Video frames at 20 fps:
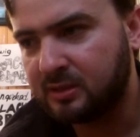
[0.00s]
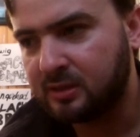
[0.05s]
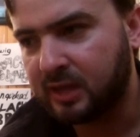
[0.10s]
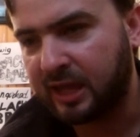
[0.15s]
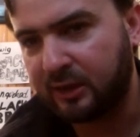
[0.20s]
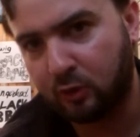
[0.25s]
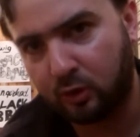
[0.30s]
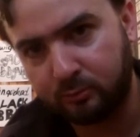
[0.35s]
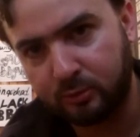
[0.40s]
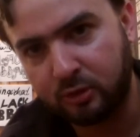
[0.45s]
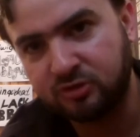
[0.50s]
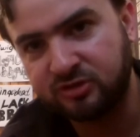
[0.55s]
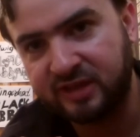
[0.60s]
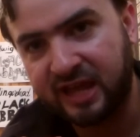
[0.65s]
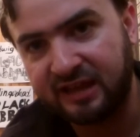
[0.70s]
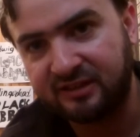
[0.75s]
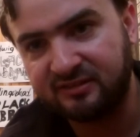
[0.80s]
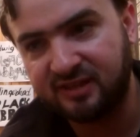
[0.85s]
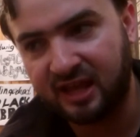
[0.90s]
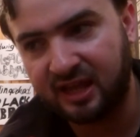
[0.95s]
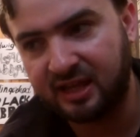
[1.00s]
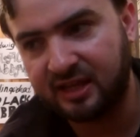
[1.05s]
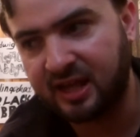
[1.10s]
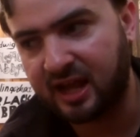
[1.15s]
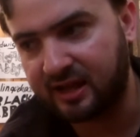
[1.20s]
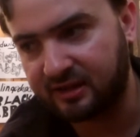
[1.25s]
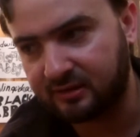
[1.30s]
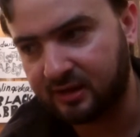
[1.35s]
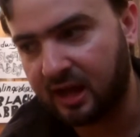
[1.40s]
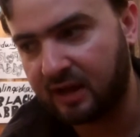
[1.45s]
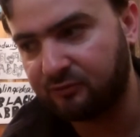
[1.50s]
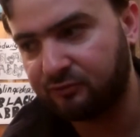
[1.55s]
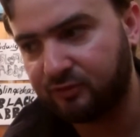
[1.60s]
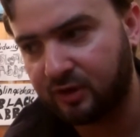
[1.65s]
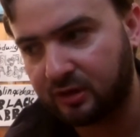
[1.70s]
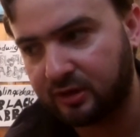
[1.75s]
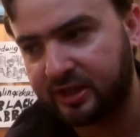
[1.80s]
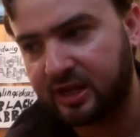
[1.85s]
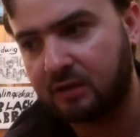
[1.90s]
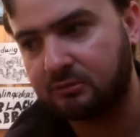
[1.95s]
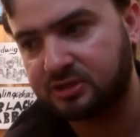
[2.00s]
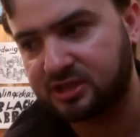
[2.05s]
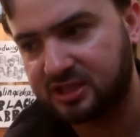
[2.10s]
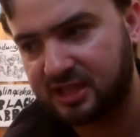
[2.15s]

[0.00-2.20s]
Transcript: And almost that take, I felt like I was